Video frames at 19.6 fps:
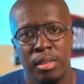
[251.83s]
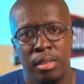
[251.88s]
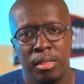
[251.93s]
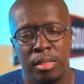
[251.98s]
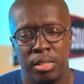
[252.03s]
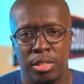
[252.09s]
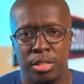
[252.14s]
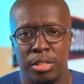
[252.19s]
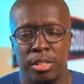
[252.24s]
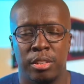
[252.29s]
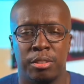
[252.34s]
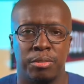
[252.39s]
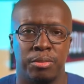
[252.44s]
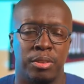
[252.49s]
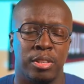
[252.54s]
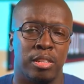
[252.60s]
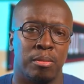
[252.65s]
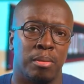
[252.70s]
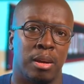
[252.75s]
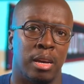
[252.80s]
There's a dear
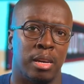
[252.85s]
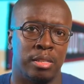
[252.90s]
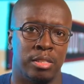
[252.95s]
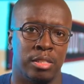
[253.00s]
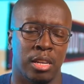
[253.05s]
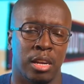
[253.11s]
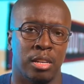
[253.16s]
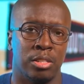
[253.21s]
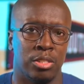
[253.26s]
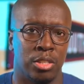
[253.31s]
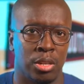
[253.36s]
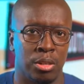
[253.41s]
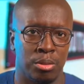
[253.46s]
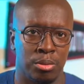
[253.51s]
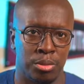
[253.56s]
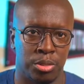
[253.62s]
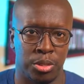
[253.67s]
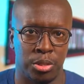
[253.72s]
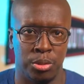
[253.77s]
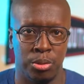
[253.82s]
friend of mine, John
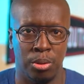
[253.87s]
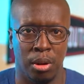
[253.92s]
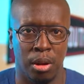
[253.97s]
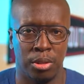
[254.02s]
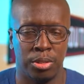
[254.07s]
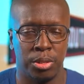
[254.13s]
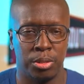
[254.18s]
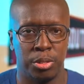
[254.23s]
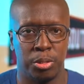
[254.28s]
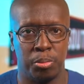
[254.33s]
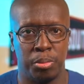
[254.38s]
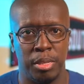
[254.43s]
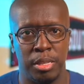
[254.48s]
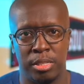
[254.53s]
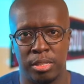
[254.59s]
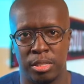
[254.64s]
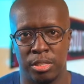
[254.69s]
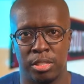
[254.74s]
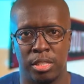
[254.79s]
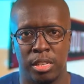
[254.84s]
Jones, who also
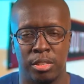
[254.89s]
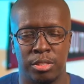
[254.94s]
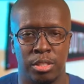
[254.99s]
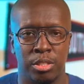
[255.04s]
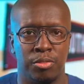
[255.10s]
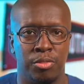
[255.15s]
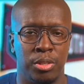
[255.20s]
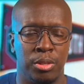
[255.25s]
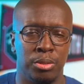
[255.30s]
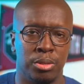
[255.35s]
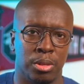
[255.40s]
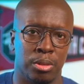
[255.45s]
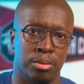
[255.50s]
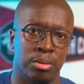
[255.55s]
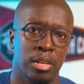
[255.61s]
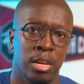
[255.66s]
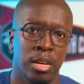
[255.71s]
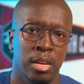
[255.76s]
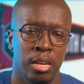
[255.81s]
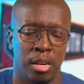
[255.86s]
speaks and shares his views on
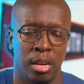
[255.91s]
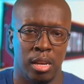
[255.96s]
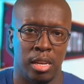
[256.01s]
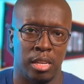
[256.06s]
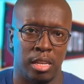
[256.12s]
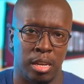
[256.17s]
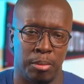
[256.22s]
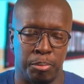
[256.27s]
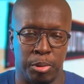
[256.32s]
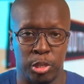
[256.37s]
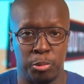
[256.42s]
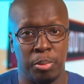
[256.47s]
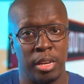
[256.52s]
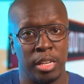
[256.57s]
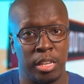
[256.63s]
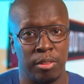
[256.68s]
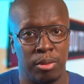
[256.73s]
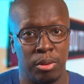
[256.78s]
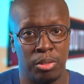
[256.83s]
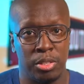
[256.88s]
and
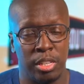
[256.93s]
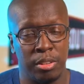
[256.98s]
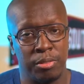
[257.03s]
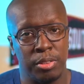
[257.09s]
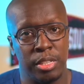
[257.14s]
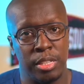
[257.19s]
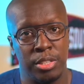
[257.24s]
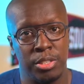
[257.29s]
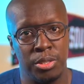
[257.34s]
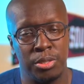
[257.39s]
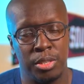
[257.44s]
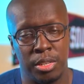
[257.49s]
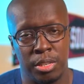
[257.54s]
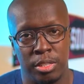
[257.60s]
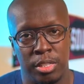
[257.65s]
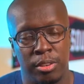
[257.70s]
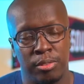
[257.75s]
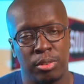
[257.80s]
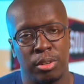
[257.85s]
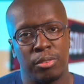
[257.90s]
perspective on different issues that are
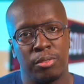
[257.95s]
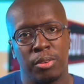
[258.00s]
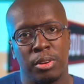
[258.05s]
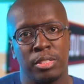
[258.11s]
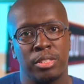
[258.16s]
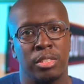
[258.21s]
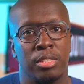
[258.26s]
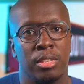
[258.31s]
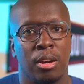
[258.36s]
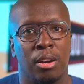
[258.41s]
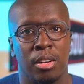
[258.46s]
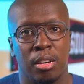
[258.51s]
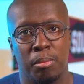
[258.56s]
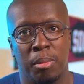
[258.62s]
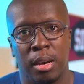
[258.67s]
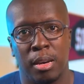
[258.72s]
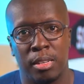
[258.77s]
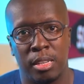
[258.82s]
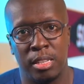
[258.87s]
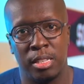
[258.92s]
difficult for us to talk
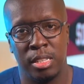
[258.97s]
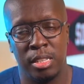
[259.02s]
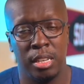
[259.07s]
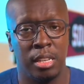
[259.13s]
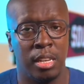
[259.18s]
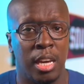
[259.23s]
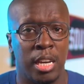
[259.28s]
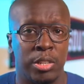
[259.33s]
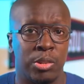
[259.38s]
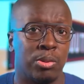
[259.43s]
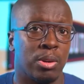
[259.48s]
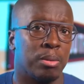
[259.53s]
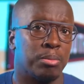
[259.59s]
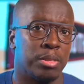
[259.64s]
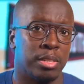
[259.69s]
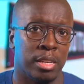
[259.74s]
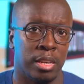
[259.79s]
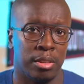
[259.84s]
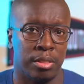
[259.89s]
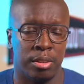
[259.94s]
about. And he and I grew up
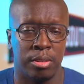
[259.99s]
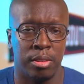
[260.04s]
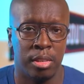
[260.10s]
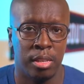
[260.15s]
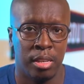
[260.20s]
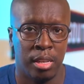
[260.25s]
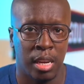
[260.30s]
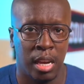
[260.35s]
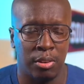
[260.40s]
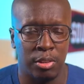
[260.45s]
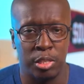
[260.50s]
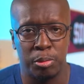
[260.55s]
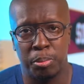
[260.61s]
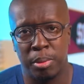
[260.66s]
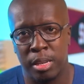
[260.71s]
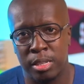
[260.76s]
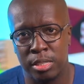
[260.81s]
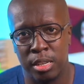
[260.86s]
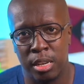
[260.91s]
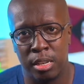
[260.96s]
together. I
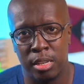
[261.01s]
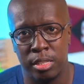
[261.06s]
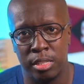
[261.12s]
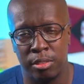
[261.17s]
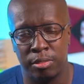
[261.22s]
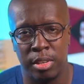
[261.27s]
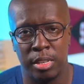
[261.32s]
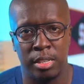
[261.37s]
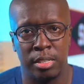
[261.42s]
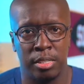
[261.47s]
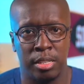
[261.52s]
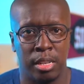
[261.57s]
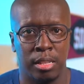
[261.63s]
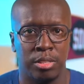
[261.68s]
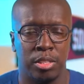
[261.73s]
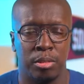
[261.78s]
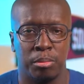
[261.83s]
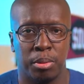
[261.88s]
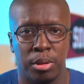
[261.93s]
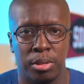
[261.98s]
respect John. He's a very
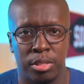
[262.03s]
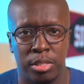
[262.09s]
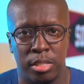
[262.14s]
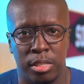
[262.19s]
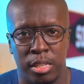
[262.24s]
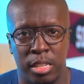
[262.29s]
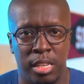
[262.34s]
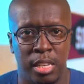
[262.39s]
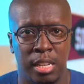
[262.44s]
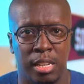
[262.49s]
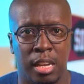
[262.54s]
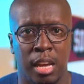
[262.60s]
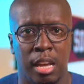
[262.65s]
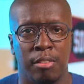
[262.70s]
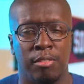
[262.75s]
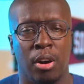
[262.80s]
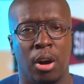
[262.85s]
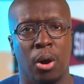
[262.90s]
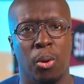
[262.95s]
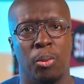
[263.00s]
intelligent person. And he and I
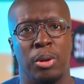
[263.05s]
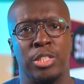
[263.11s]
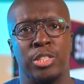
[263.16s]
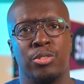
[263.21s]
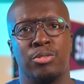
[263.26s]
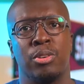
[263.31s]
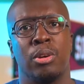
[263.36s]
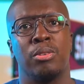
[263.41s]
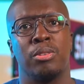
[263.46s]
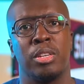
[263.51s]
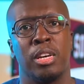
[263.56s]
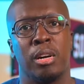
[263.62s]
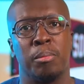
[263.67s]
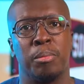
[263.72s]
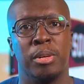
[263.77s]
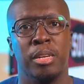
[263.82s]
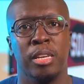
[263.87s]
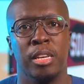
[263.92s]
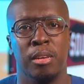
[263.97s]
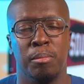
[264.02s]
have always grown up
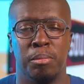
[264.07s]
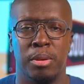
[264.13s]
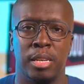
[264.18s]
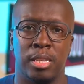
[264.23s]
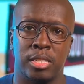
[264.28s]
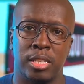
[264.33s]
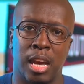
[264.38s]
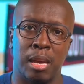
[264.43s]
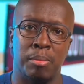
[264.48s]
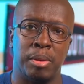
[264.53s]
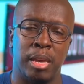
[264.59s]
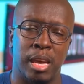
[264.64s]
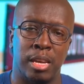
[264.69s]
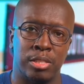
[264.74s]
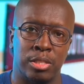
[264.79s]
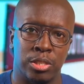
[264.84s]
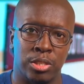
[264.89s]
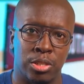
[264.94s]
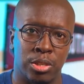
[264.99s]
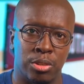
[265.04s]
being
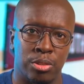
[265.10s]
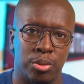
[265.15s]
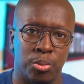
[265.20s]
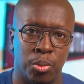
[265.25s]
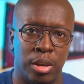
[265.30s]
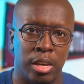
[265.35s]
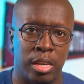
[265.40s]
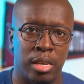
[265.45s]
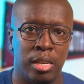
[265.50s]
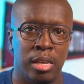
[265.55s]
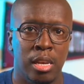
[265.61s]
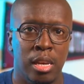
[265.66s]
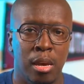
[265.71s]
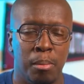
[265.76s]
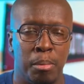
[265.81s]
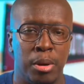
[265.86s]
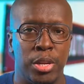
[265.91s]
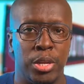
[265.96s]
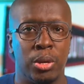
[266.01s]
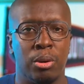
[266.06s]
typecast a certain way,
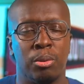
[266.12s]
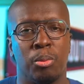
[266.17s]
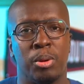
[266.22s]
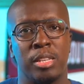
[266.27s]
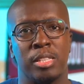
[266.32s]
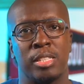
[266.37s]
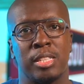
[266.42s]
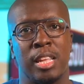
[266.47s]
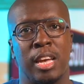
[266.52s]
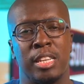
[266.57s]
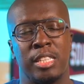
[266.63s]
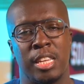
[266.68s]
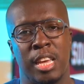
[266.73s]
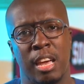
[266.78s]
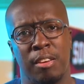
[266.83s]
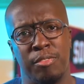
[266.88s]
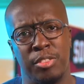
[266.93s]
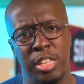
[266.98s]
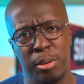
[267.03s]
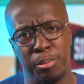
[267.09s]
but knowing what it's like to
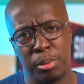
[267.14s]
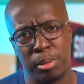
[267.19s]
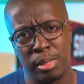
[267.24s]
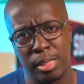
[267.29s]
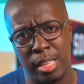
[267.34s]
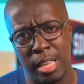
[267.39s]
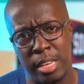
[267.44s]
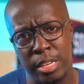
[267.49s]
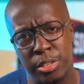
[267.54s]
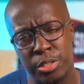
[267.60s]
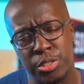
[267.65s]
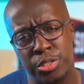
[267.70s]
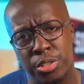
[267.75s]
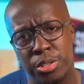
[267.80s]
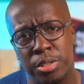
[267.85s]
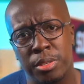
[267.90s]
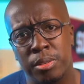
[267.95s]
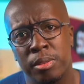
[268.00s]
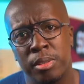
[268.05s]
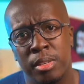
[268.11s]
have deeper layers
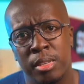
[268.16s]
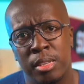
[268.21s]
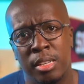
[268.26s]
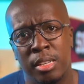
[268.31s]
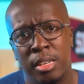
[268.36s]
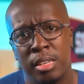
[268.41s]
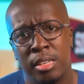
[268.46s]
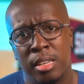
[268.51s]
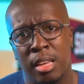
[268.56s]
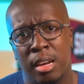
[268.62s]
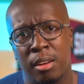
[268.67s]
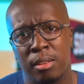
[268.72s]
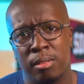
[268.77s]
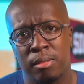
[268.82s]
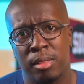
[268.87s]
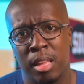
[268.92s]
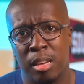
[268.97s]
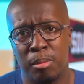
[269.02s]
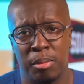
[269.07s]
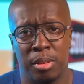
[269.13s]
to you. Now,
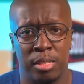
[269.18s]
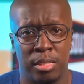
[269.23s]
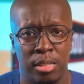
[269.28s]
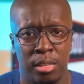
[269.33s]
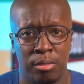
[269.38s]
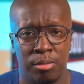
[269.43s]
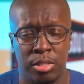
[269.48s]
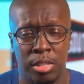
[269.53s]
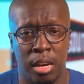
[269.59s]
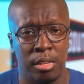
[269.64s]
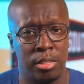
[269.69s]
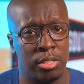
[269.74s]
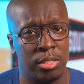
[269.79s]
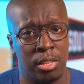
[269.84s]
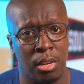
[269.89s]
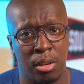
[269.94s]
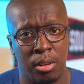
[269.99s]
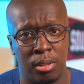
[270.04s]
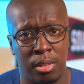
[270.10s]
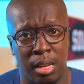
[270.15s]
like myself, John is
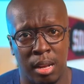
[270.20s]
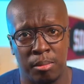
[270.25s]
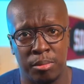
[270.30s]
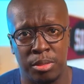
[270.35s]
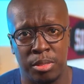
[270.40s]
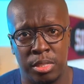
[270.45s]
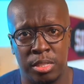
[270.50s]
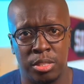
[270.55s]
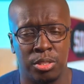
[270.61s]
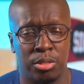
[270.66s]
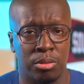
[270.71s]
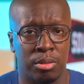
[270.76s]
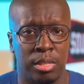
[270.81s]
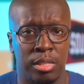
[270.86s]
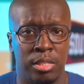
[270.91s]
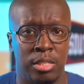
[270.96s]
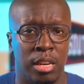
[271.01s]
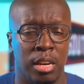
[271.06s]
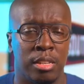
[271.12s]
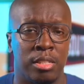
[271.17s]
tall. I'm
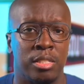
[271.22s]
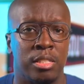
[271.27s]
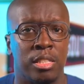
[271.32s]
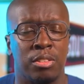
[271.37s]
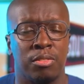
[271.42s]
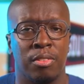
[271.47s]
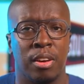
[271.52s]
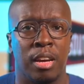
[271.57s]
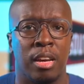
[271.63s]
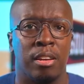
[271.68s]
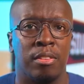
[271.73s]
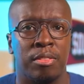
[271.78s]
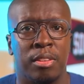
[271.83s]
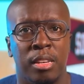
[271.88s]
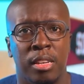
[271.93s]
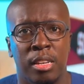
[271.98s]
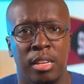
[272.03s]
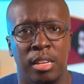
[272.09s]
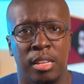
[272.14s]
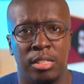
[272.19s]
6'3", John is 6'5".
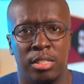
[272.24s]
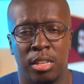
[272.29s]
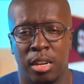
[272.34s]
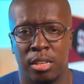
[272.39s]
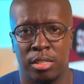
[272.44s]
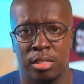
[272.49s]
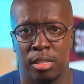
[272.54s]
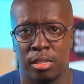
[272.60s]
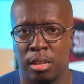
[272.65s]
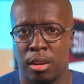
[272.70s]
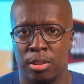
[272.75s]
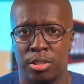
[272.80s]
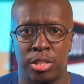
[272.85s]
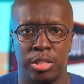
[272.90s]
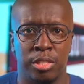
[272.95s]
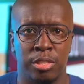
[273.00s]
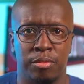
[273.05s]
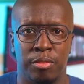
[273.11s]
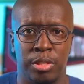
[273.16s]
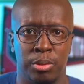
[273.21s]
John is a larger
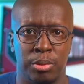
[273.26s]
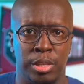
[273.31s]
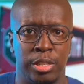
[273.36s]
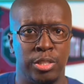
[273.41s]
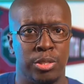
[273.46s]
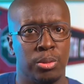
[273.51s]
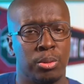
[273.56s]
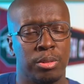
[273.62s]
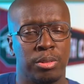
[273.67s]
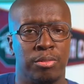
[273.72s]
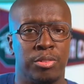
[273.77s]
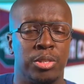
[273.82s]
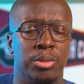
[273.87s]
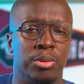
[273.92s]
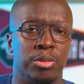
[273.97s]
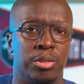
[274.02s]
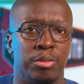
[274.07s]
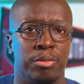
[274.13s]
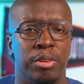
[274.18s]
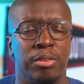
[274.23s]
individual. He's north of
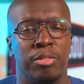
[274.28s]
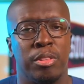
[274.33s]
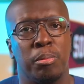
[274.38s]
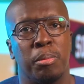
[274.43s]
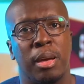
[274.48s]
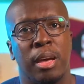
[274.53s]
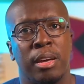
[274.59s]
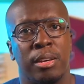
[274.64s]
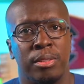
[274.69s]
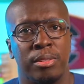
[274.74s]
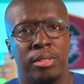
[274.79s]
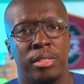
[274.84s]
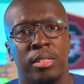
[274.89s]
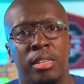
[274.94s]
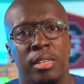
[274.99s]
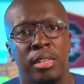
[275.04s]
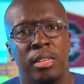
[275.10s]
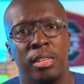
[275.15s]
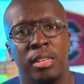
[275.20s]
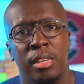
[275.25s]
250 pounds,
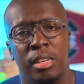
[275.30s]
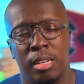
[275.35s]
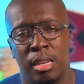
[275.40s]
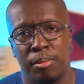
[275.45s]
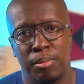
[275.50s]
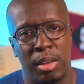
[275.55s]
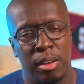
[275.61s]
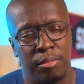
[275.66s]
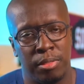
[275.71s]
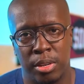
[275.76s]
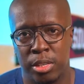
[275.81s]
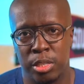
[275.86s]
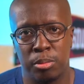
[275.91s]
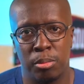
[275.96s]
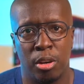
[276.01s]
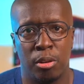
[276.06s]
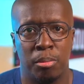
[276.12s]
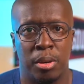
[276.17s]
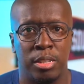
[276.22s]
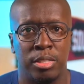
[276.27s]
and I'm not very
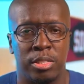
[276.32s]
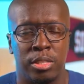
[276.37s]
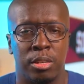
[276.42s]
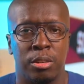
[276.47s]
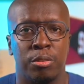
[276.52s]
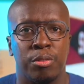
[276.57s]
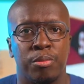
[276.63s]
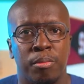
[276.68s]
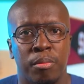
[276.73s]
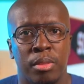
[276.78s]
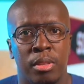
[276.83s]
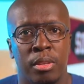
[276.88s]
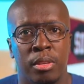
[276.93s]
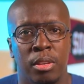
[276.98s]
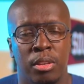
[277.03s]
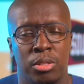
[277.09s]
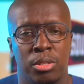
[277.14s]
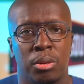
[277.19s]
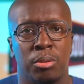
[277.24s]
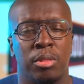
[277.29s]
small myself.
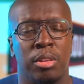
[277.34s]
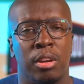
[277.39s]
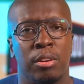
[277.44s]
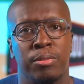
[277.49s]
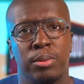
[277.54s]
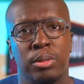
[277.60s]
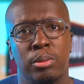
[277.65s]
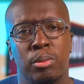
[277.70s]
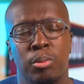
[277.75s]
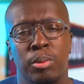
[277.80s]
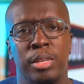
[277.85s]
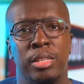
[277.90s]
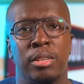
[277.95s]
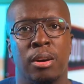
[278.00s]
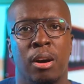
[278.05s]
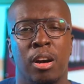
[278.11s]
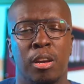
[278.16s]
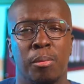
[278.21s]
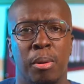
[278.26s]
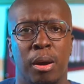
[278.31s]
So therefore, when we
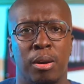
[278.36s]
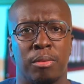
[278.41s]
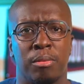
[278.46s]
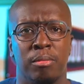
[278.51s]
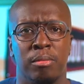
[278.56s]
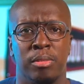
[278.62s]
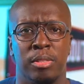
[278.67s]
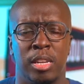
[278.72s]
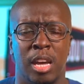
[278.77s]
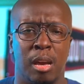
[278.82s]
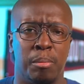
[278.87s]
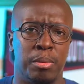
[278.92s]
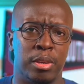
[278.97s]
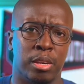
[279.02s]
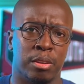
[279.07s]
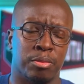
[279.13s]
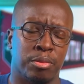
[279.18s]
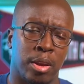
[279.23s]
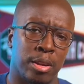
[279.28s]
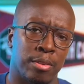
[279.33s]
talk about not being
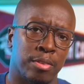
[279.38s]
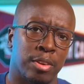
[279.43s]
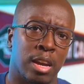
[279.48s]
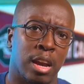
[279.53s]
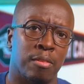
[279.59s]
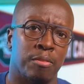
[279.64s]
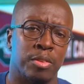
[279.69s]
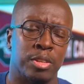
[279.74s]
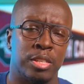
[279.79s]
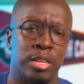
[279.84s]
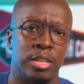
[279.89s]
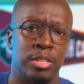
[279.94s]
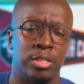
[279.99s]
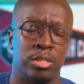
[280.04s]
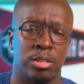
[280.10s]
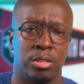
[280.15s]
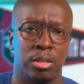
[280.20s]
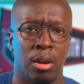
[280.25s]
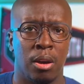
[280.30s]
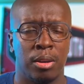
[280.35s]
afraid of confrontation
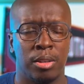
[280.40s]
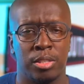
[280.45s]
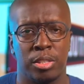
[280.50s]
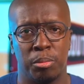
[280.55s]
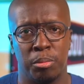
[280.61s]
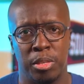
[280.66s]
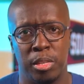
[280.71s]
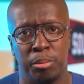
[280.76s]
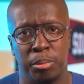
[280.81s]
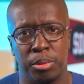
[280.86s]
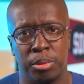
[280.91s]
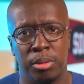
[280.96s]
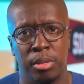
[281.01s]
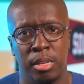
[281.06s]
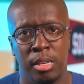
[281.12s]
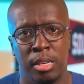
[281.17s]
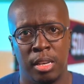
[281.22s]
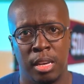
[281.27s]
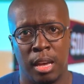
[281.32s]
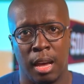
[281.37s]
or talking to people,
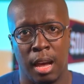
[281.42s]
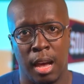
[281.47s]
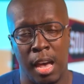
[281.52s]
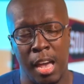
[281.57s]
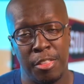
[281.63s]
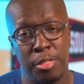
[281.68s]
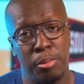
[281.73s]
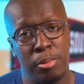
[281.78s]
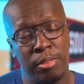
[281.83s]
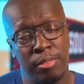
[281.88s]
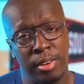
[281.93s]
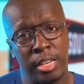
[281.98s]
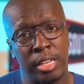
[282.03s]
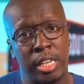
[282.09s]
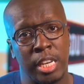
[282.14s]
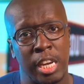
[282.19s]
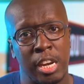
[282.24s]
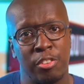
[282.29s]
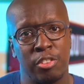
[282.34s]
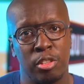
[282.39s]
I have to be very
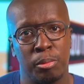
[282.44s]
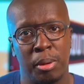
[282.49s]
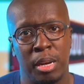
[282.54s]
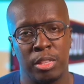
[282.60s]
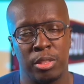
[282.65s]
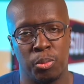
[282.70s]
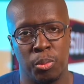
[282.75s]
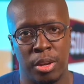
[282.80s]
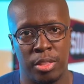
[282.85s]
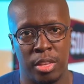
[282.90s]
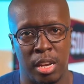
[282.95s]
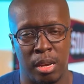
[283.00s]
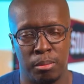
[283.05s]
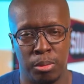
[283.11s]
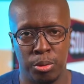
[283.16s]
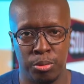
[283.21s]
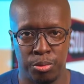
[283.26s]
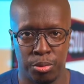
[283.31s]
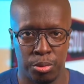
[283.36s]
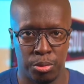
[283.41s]
careful about the way that I
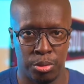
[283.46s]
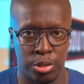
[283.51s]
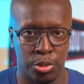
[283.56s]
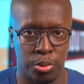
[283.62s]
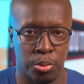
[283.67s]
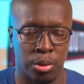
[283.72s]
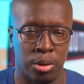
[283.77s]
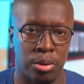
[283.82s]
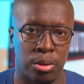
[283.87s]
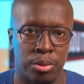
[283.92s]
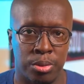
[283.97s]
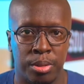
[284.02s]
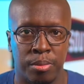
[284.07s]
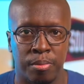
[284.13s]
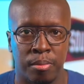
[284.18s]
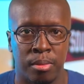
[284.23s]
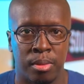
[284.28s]
move through this world.